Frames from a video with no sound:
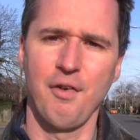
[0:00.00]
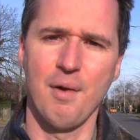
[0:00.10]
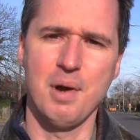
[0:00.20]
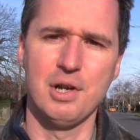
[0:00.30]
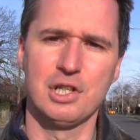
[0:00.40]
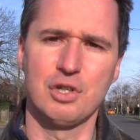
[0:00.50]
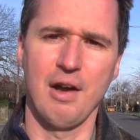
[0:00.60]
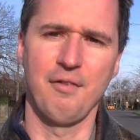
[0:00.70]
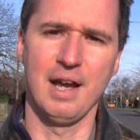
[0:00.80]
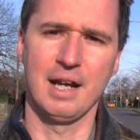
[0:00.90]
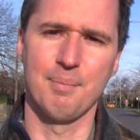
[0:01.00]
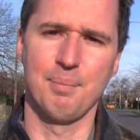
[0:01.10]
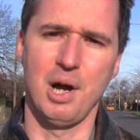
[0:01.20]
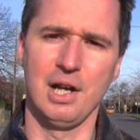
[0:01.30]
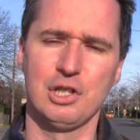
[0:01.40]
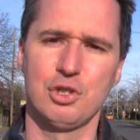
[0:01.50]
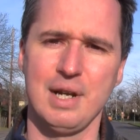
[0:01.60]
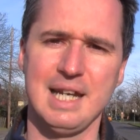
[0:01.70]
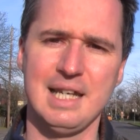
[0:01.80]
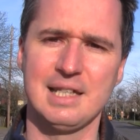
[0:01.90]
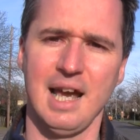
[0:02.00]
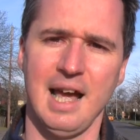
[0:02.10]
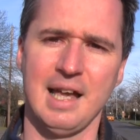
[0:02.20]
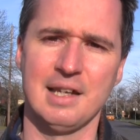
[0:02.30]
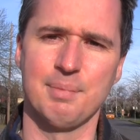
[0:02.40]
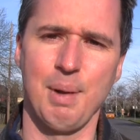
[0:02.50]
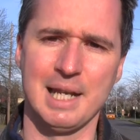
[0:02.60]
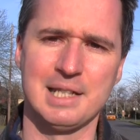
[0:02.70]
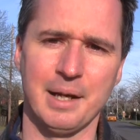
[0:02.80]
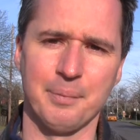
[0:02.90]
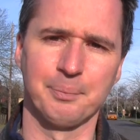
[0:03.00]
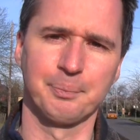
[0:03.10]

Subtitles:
from motor traffic by trees and planting.